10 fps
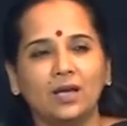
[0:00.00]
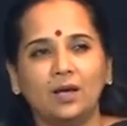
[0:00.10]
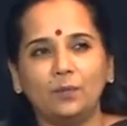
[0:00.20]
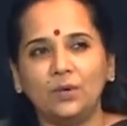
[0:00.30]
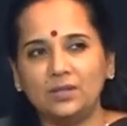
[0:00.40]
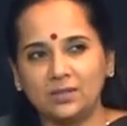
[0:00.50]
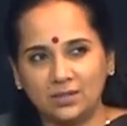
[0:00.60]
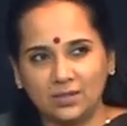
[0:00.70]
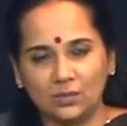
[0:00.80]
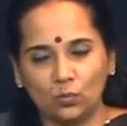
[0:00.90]
A
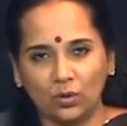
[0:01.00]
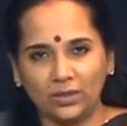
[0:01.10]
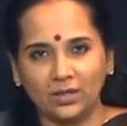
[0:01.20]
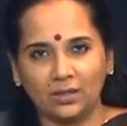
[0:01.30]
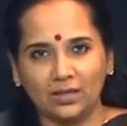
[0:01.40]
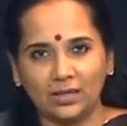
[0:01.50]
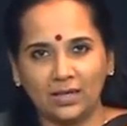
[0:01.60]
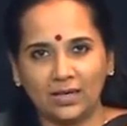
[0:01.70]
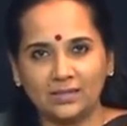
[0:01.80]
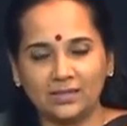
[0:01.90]
person is walking,
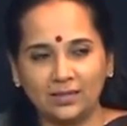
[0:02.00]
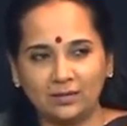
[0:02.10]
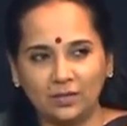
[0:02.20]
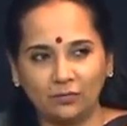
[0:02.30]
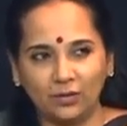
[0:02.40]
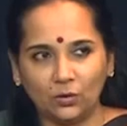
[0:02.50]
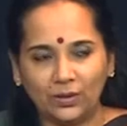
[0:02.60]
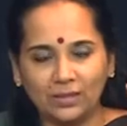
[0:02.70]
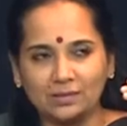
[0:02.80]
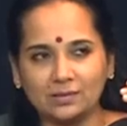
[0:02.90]
and suddenly if he
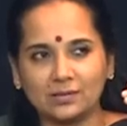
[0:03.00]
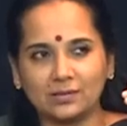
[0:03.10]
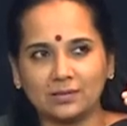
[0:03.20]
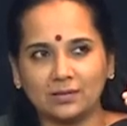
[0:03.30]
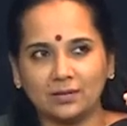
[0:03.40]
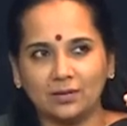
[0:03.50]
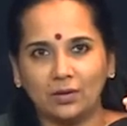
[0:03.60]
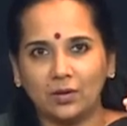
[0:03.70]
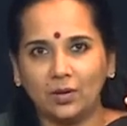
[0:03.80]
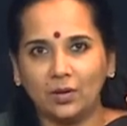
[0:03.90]
quickens
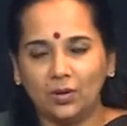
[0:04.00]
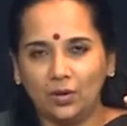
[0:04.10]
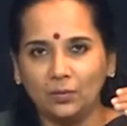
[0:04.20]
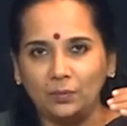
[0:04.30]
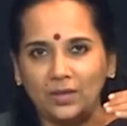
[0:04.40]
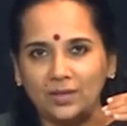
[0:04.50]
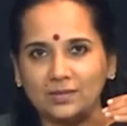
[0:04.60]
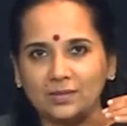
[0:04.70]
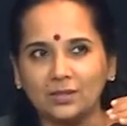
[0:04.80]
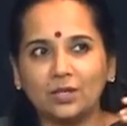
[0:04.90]
her
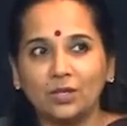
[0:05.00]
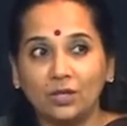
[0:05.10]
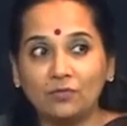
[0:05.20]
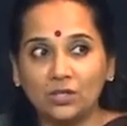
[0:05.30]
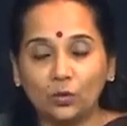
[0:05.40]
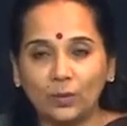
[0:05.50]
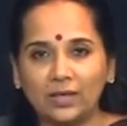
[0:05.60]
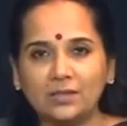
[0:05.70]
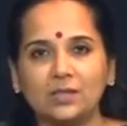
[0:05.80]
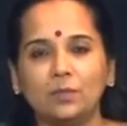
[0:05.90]
pace, if she
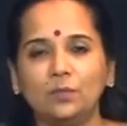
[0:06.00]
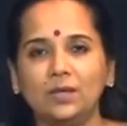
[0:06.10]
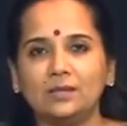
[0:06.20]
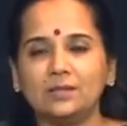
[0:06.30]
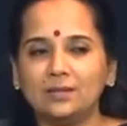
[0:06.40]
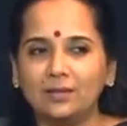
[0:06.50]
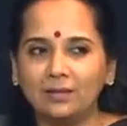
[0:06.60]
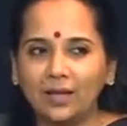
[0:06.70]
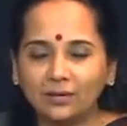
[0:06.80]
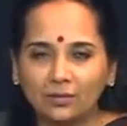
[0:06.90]
quickens her pace, then
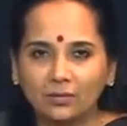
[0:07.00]
that